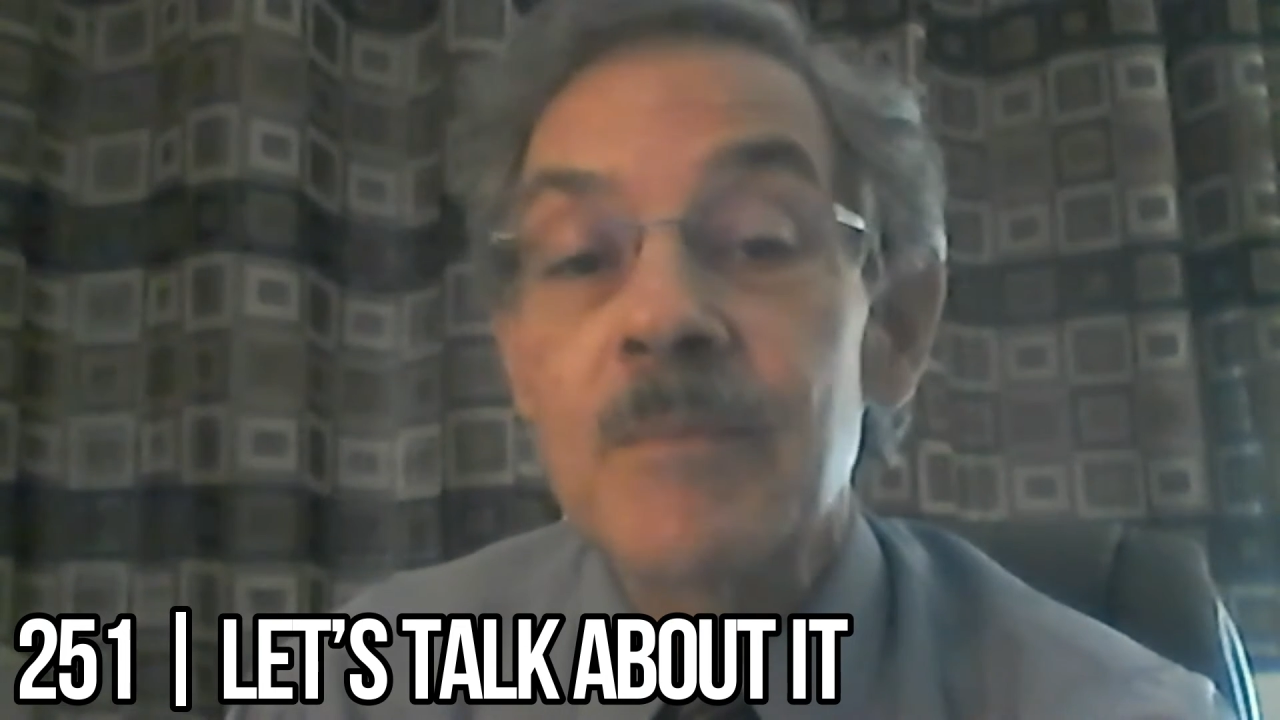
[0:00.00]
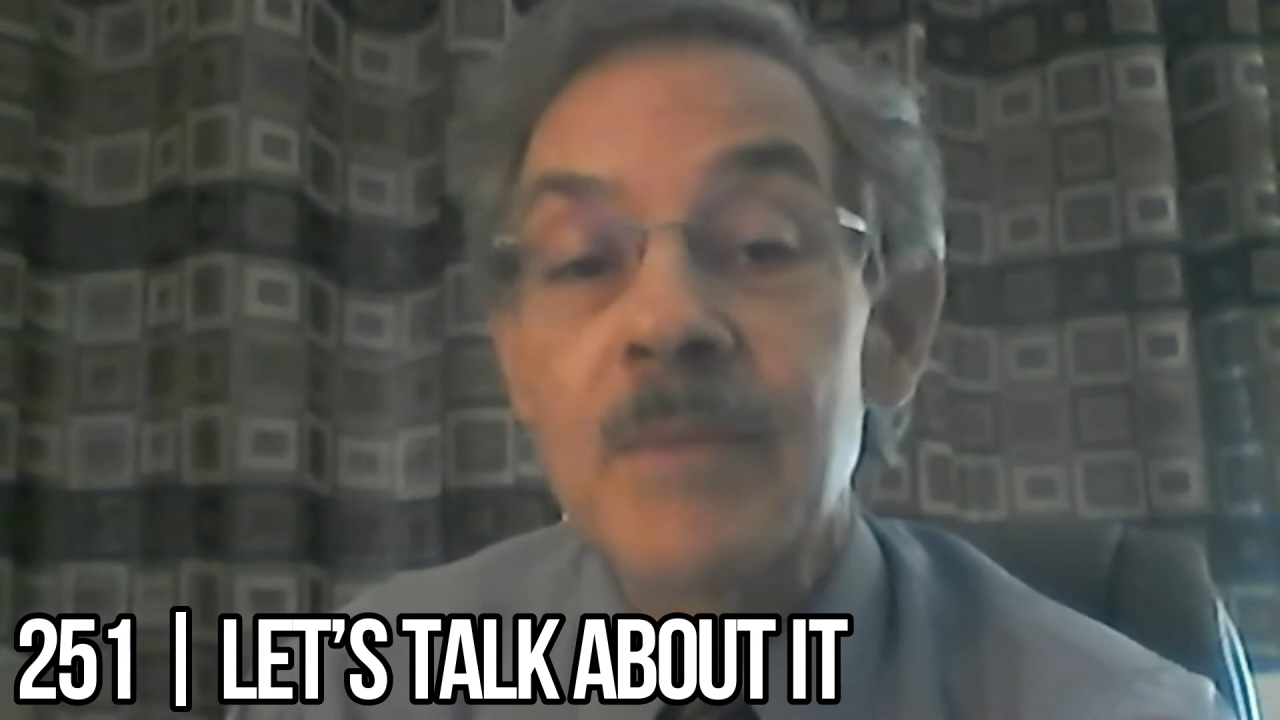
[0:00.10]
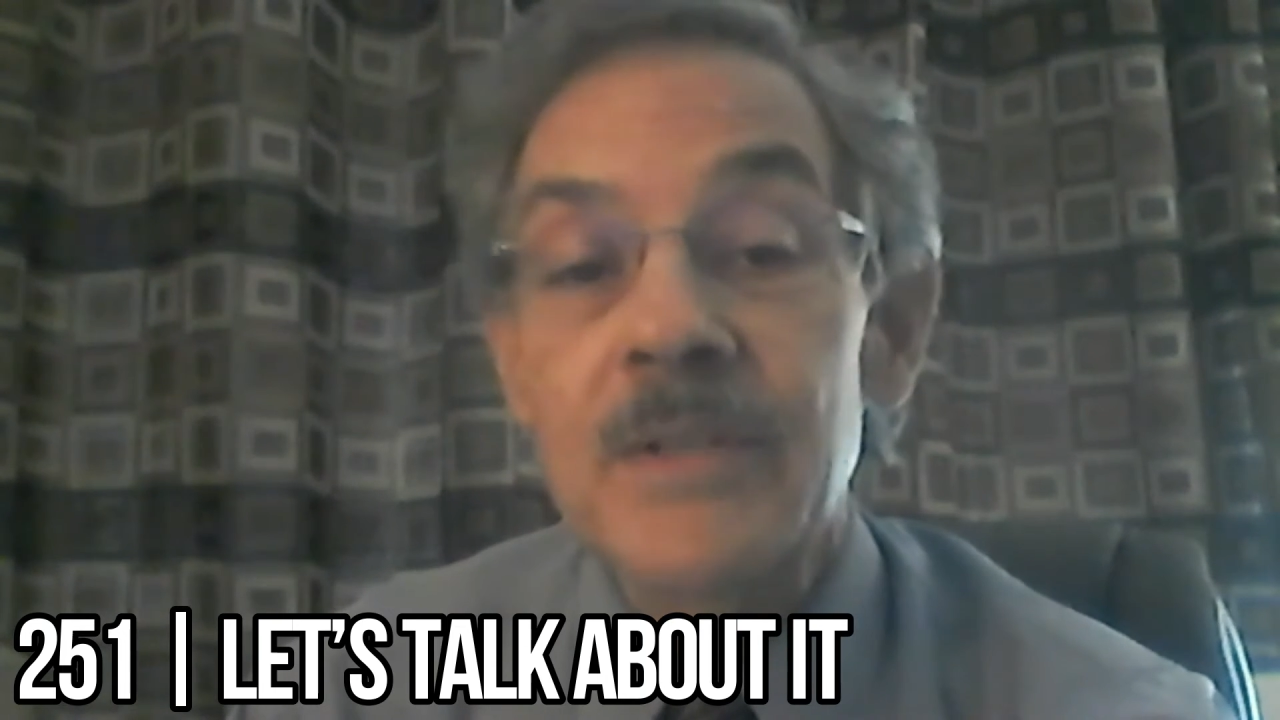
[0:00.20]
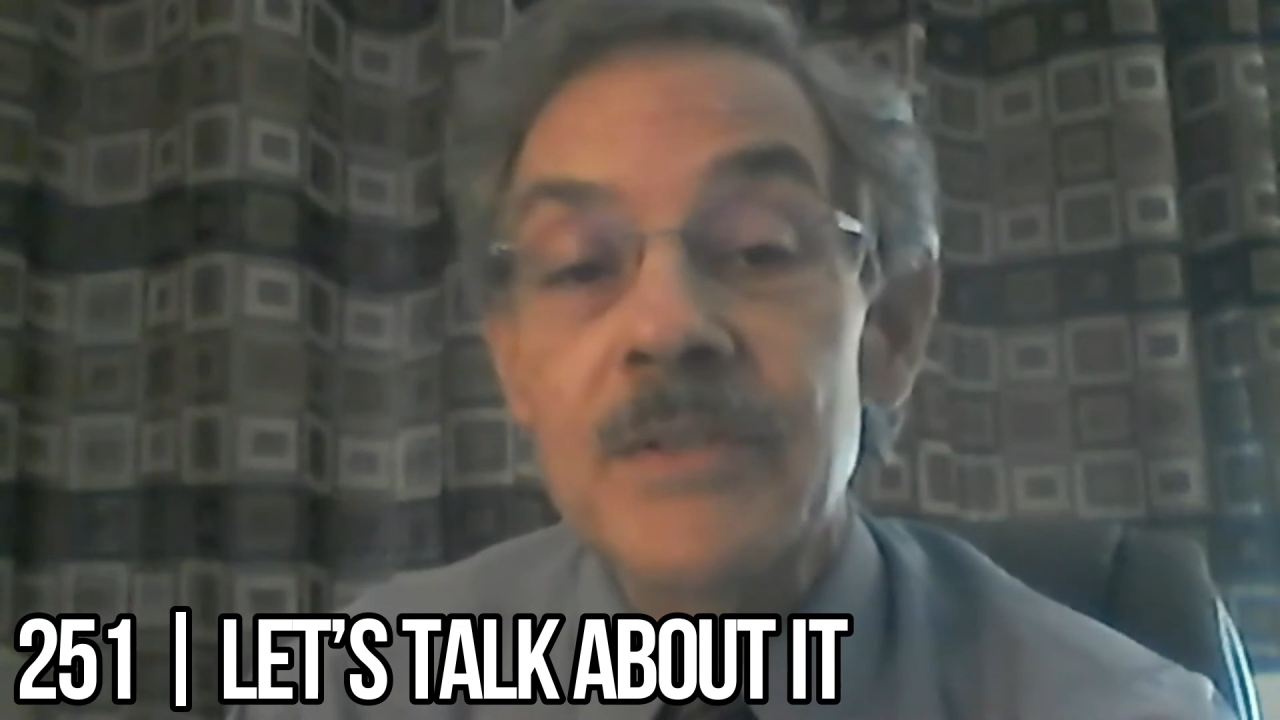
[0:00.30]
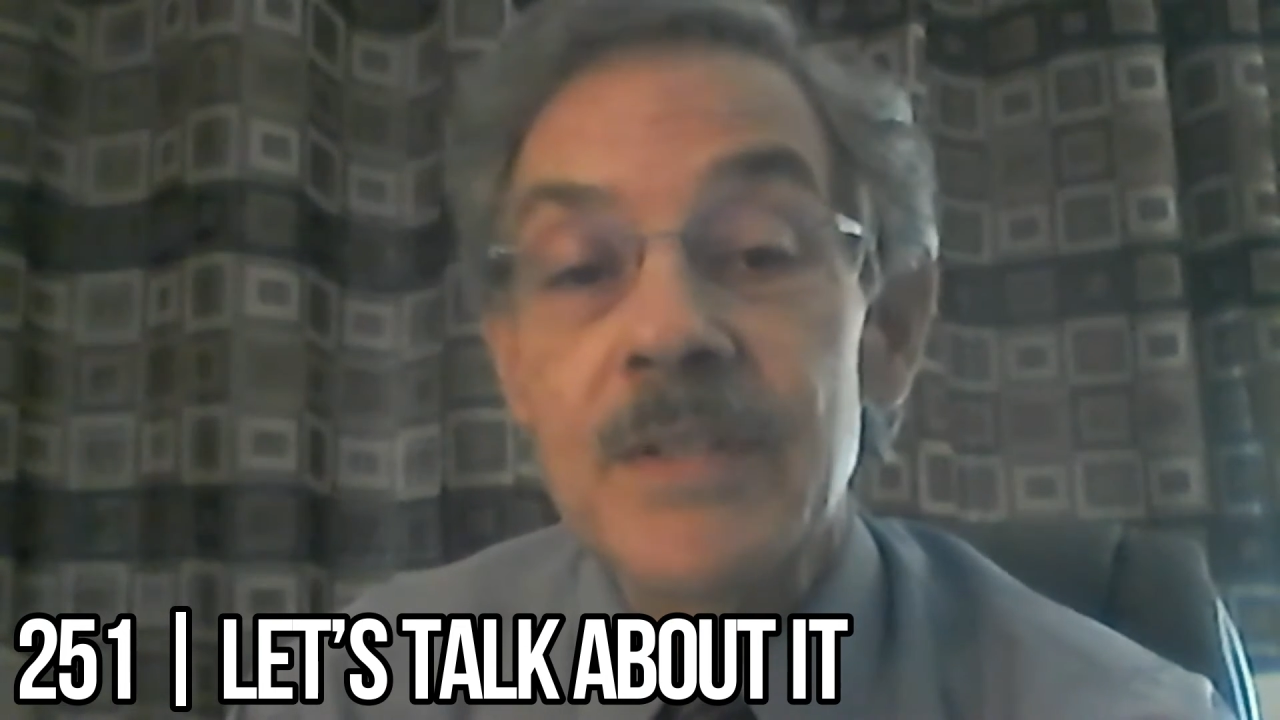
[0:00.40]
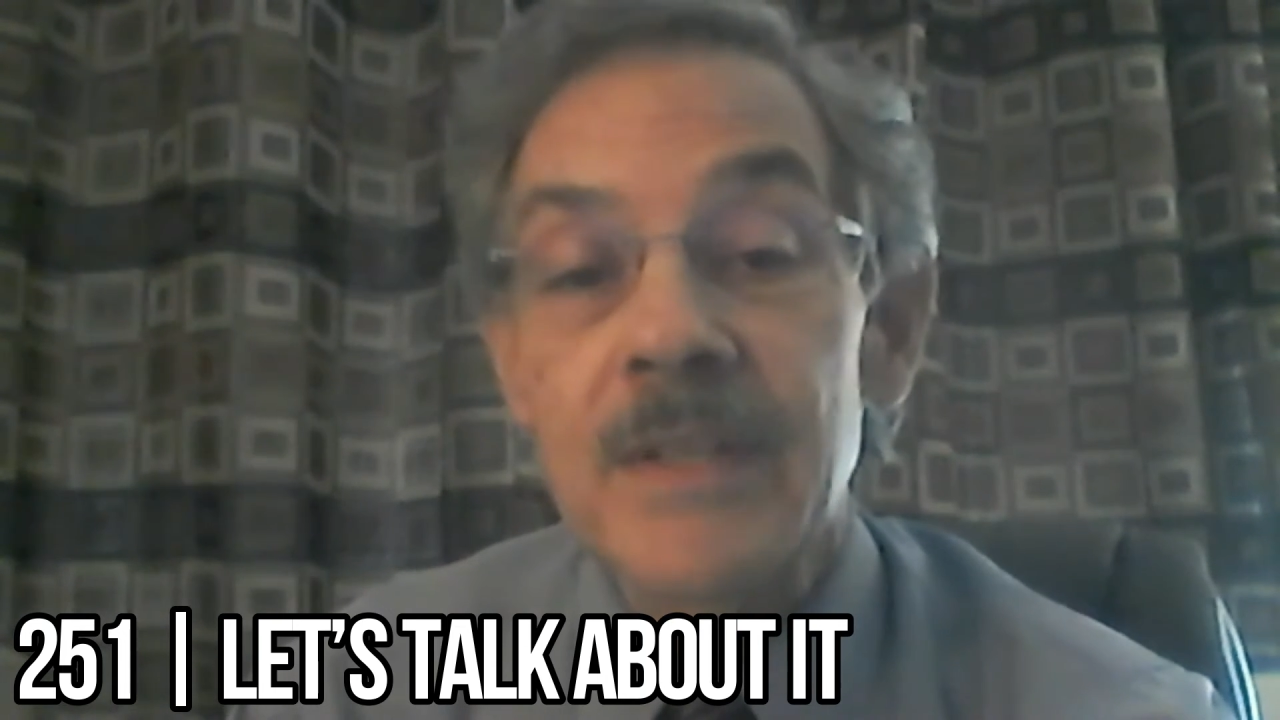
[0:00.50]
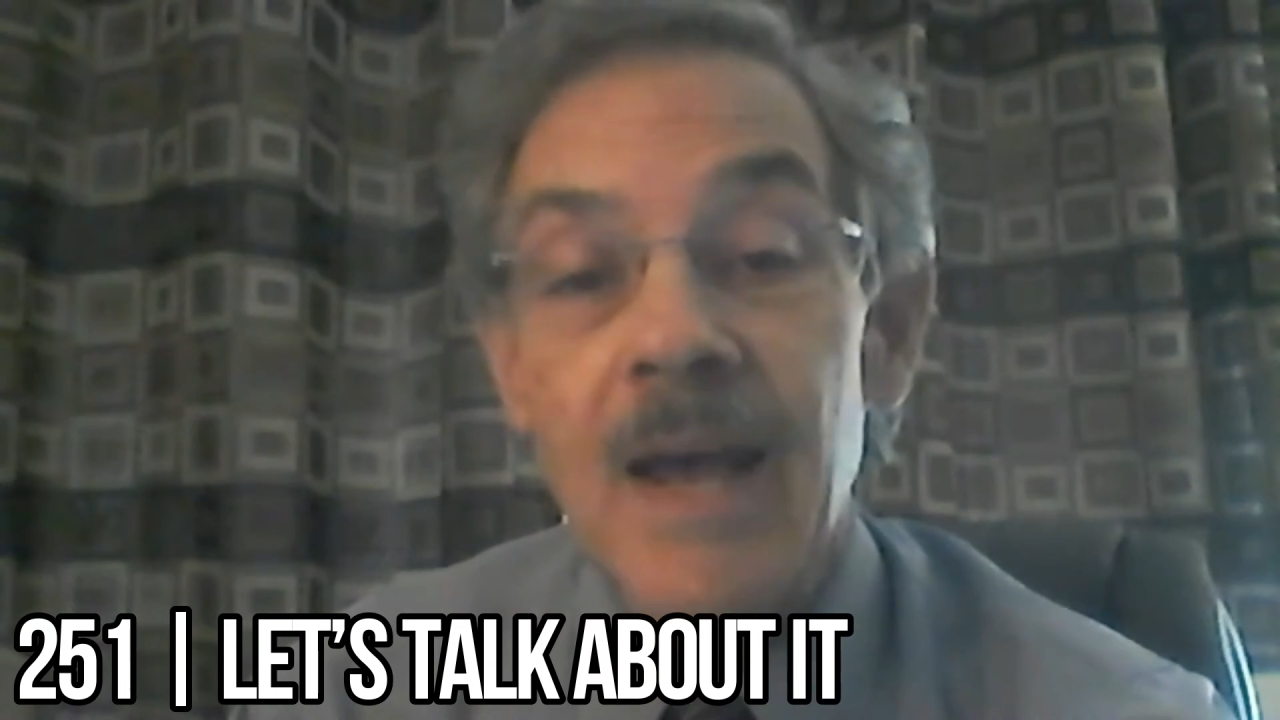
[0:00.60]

bills in